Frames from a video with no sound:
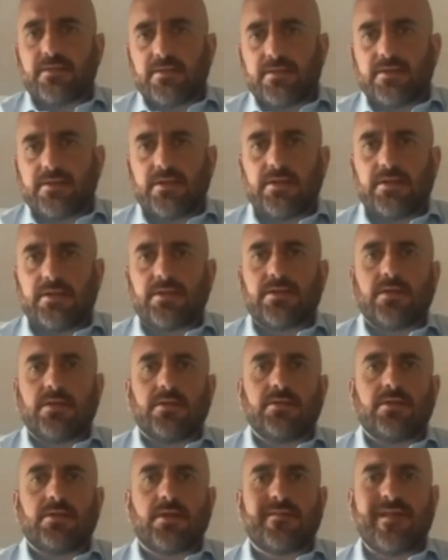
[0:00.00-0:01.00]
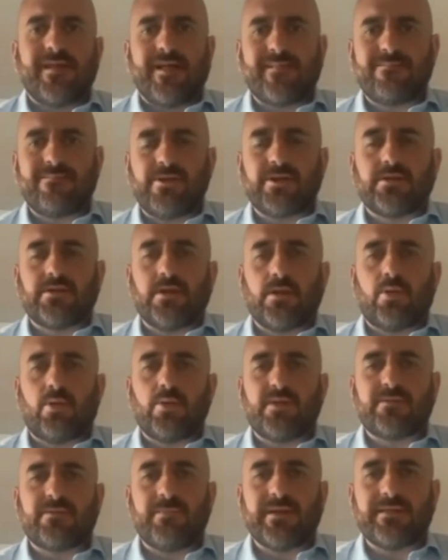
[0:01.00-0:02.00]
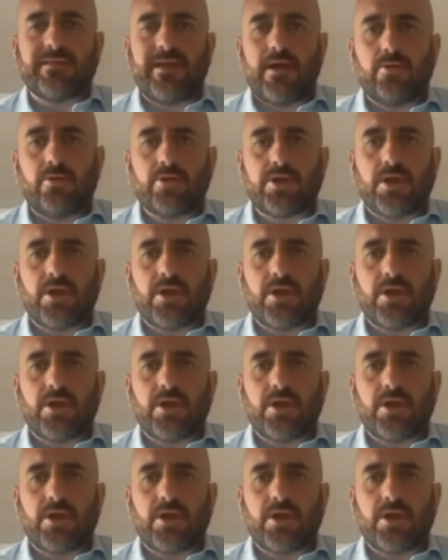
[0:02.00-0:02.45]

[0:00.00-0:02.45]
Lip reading: since the judgment in Ruiz Mateos,